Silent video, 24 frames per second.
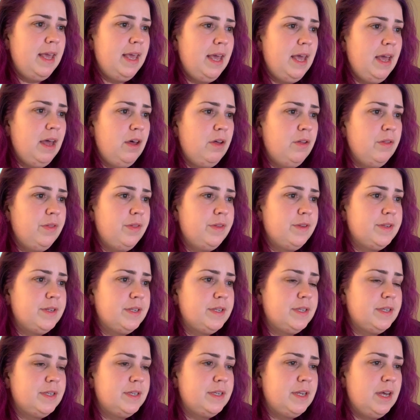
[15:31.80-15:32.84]
health
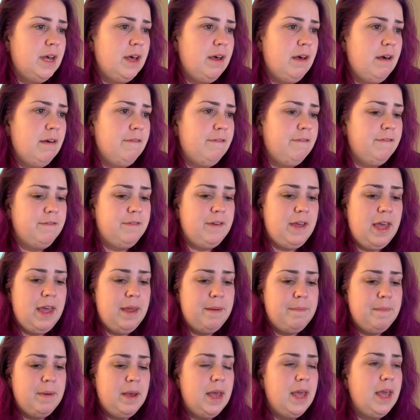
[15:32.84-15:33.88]
stuff. I had
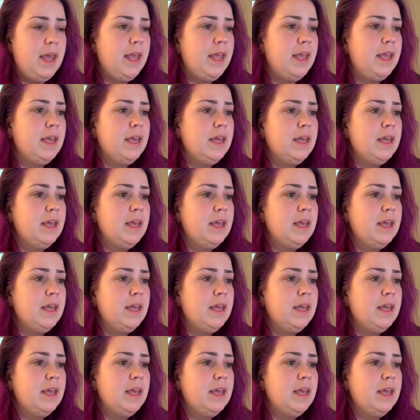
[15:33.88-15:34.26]
my